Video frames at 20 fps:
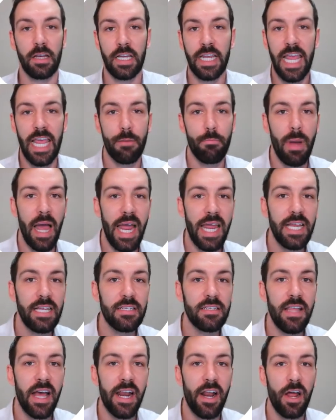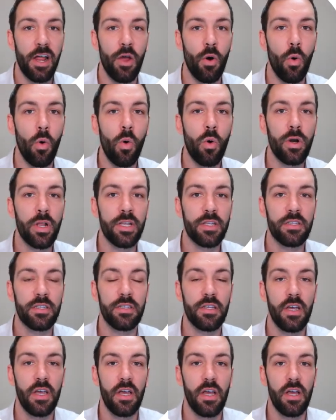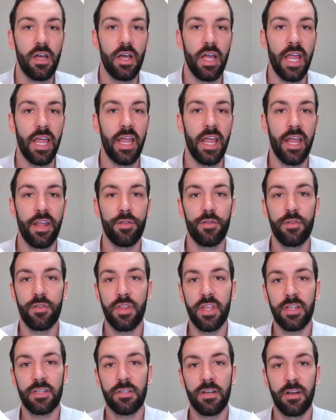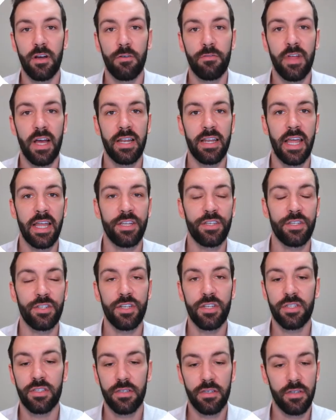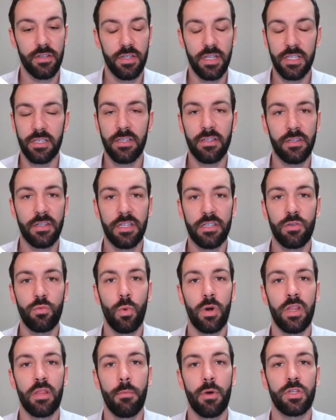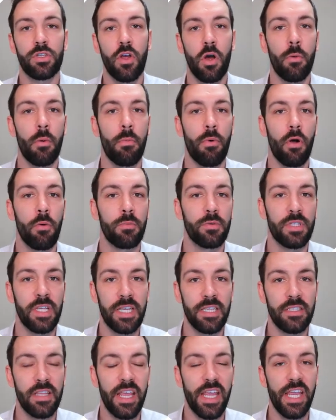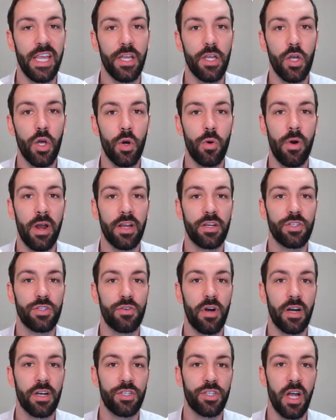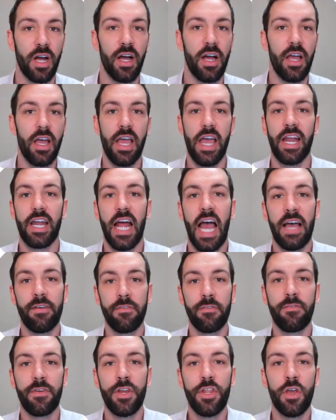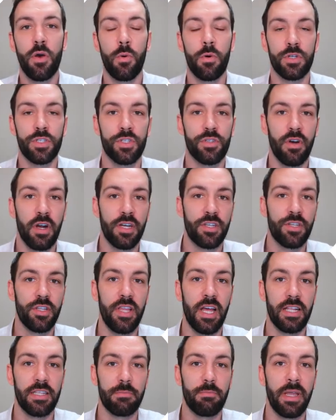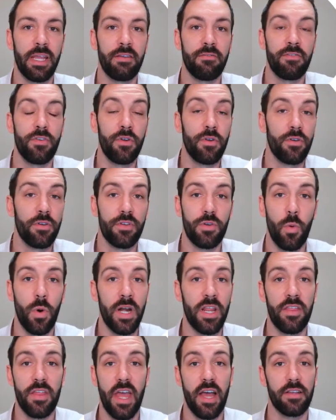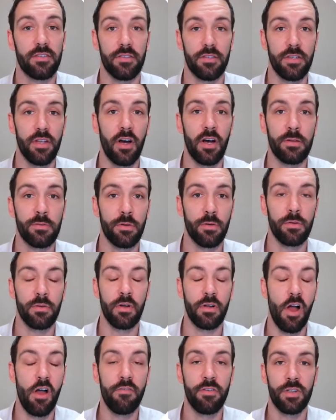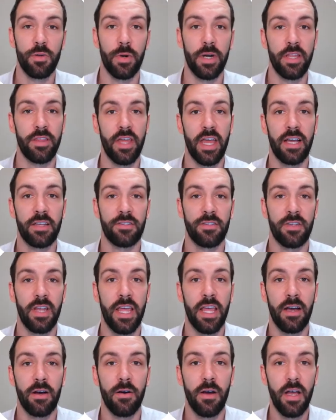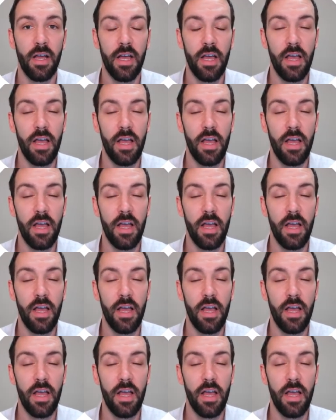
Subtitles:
campaigns that I audit, and things of that nature. Just this is one of the most common problems, is the incorrect structure. And I have a video on structure that's been viewed 20,000 times, or over 20,000 now,